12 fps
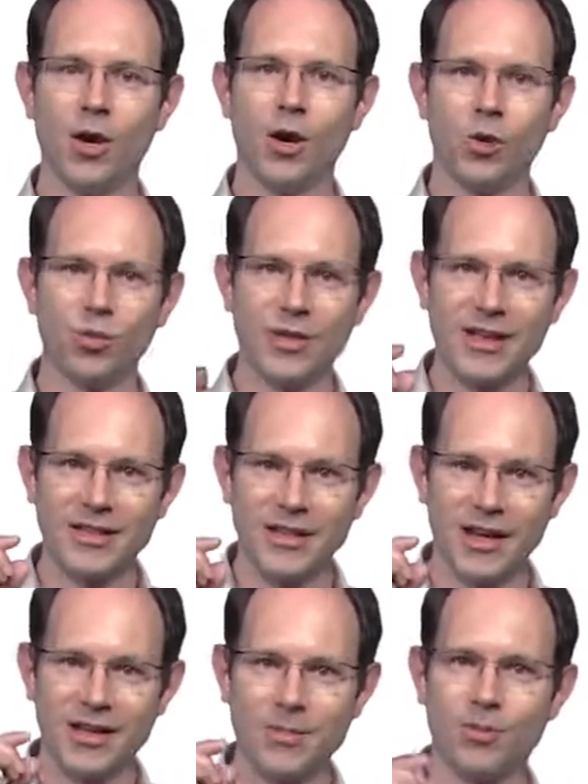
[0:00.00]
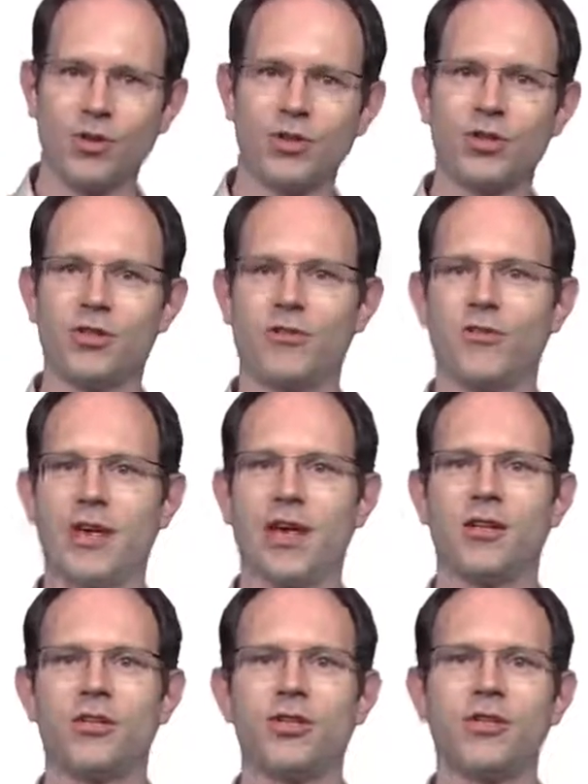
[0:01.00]
Only a tiny portion of the
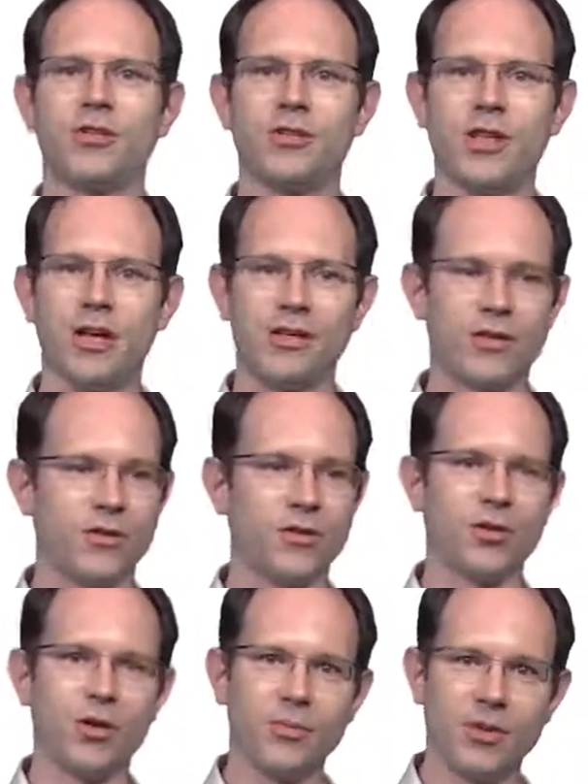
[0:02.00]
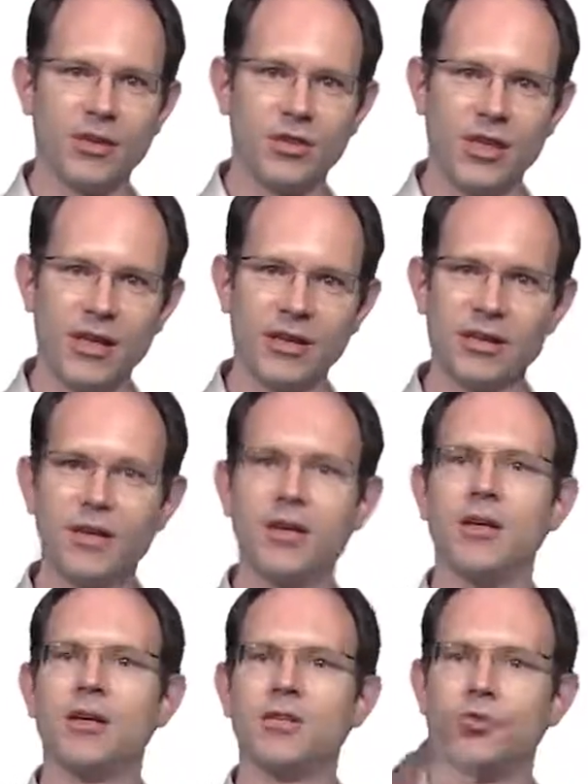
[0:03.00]
energy contained in the turbulent jet
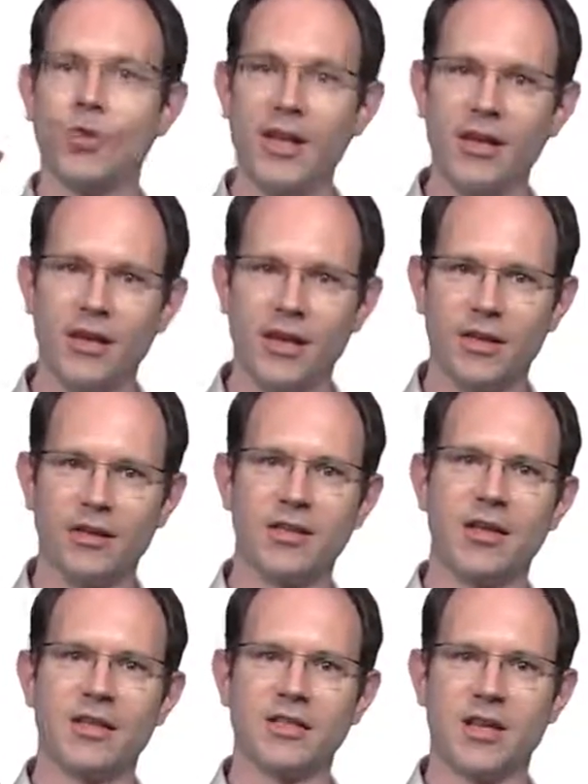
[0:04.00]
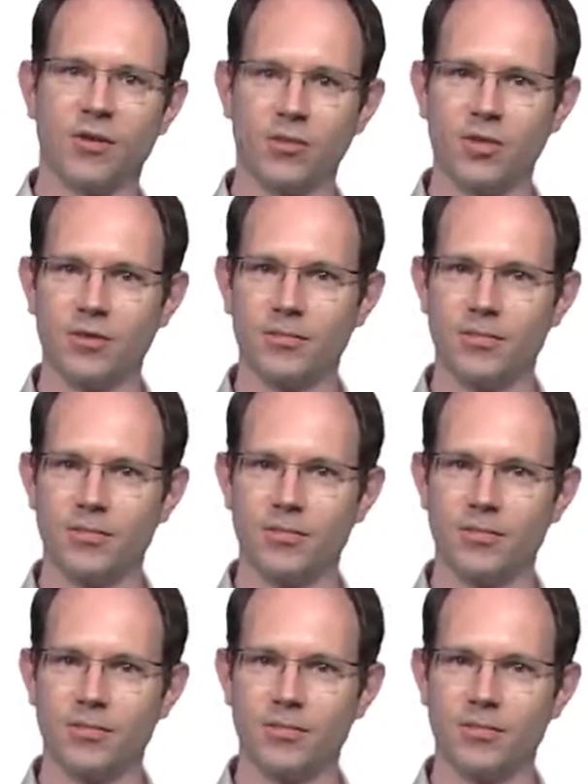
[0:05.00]
is radiated as sound.